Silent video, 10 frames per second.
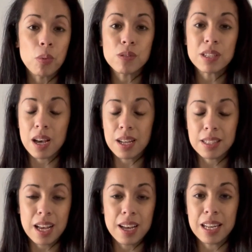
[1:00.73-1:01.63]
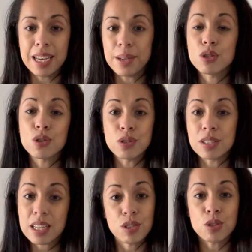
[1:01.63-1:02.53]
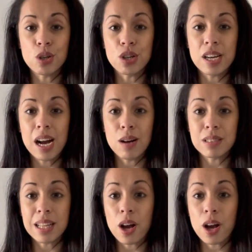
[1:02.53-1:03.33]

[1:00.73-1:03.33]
boots, guys, and like as soon as I saw it I was like,